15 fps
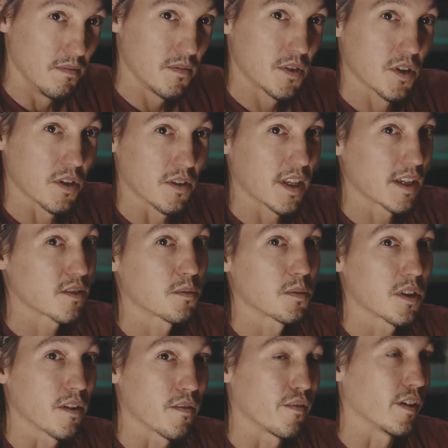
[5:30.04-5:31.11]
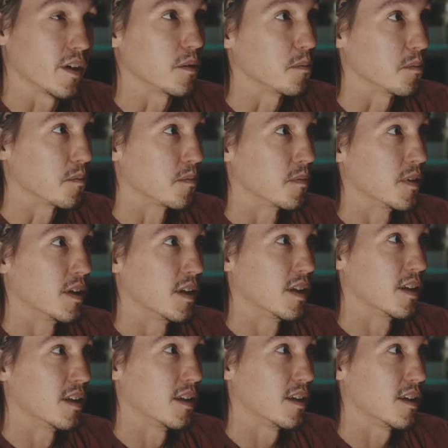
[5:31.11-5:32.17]
So that's what the
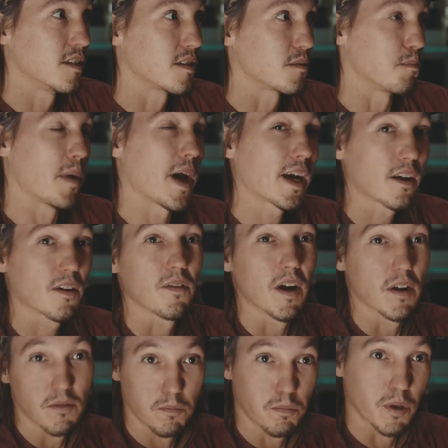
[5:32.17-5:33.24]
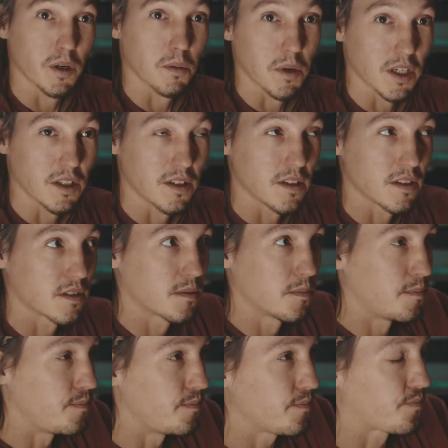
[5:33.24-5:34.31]
film's background pretty much is.
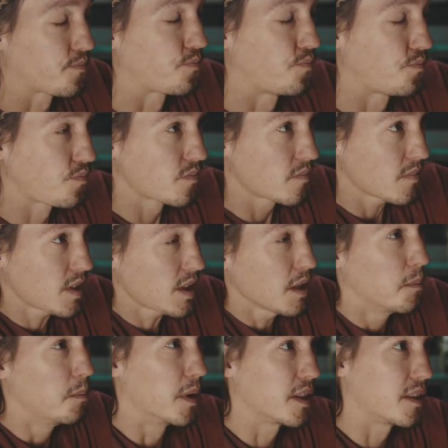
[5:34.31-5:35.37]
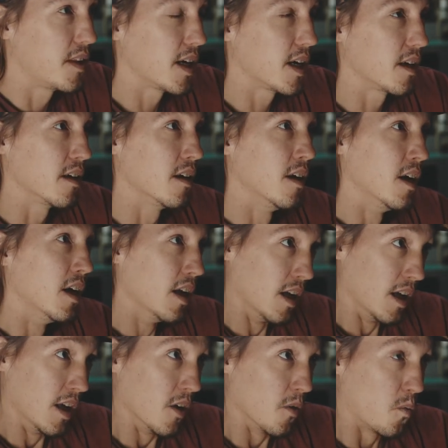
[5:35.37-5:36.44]
But then,
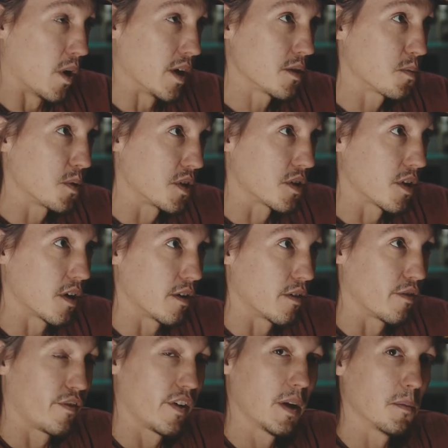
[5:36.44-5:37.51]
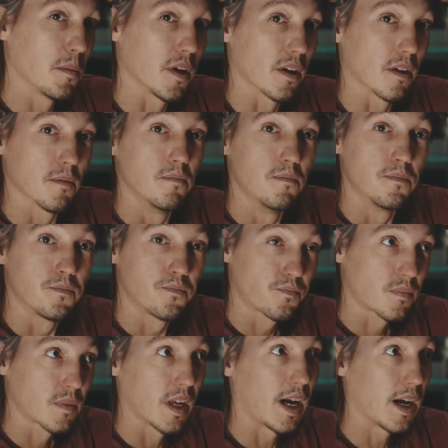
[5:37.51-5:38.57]
once we started filming,
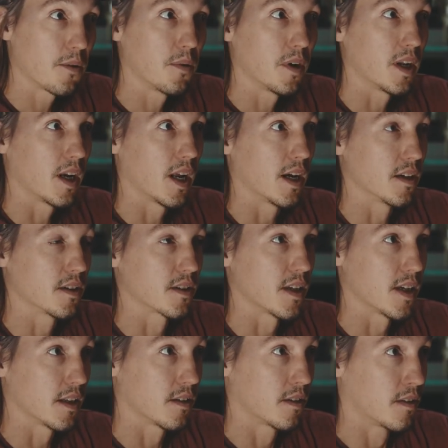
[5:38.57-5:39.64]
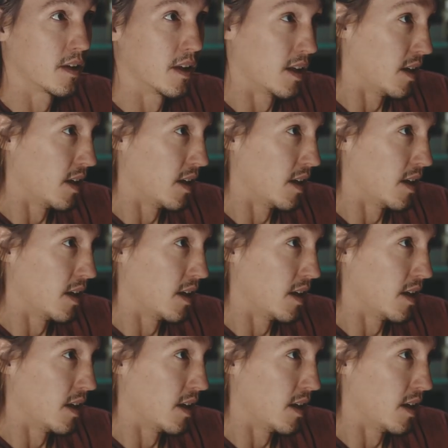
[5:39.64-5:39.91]
I realized that